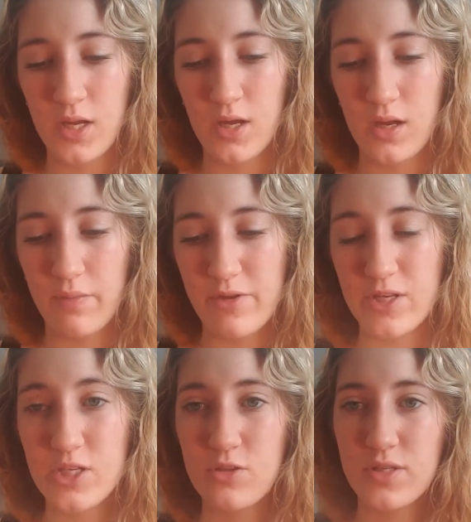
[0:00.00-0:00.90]
Um, you
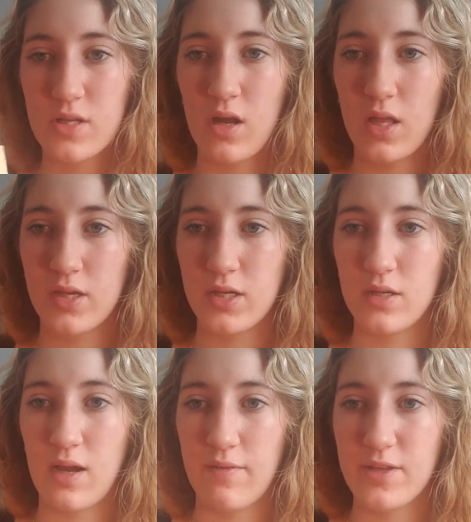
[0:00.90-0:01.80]
get to choose the
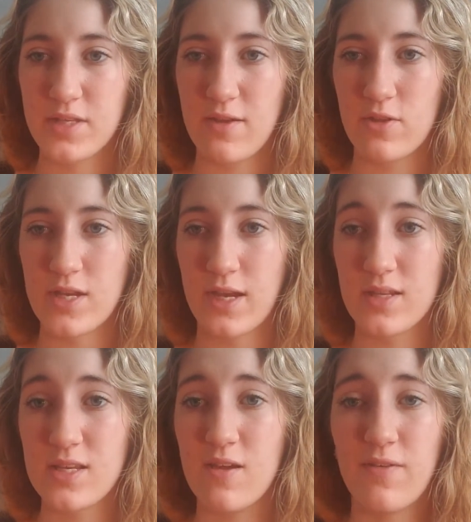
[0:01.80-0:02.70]
color, obviously, of the tag
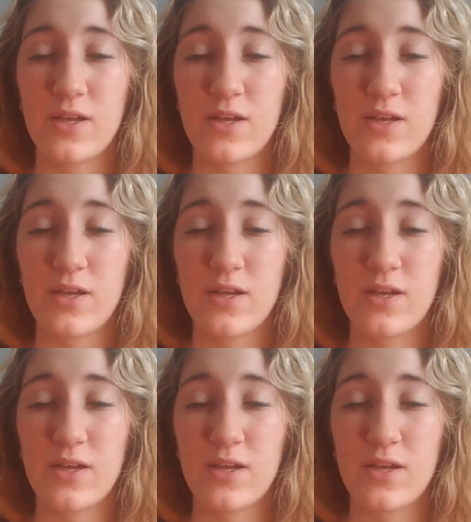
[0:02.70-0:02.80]
itself.